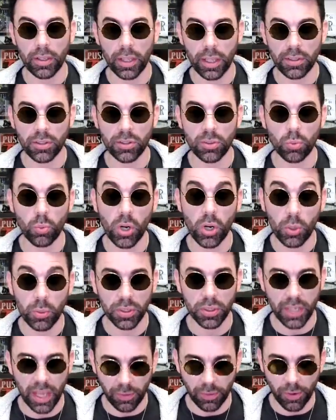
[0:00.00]
That's the
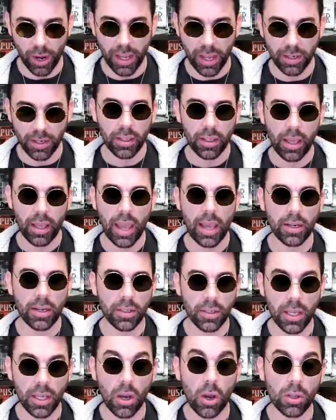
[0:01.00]
weirwood net, right? And
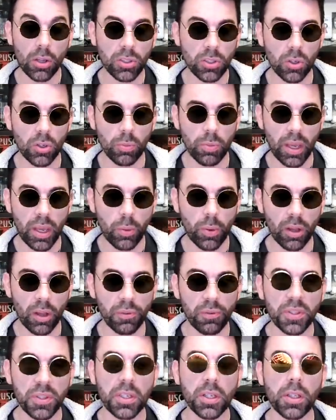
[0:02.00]
they also may well
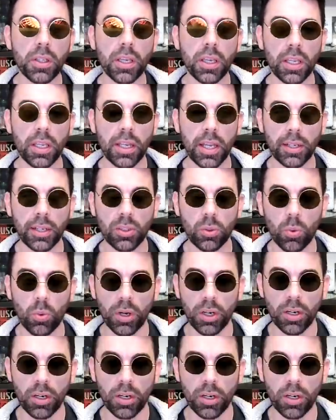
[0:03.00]
physically connect to one